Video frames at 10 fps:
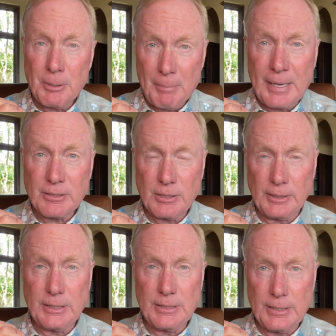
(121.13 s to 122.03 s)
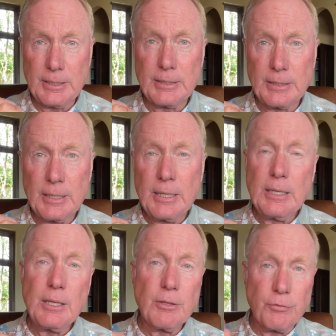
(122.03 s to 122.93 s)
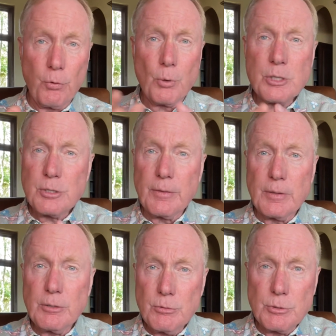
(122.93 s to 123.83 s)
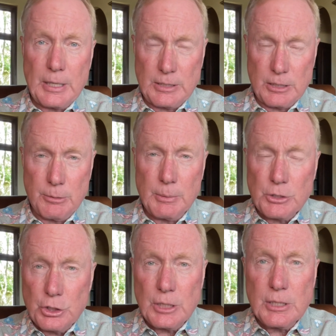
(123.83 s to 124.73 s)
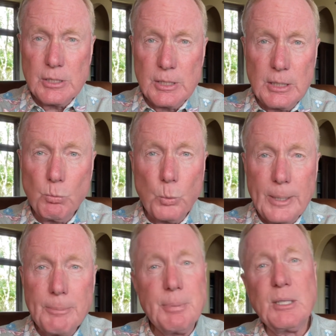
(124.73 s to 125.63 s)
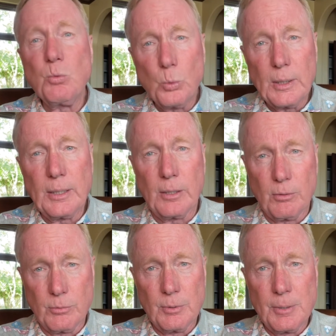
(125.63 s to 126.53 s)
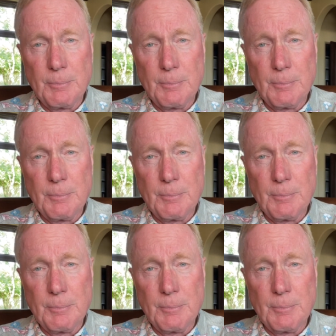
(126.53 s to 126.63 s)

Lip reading: Magdalene did. In the forest of the New Testament, she's the weeping willow.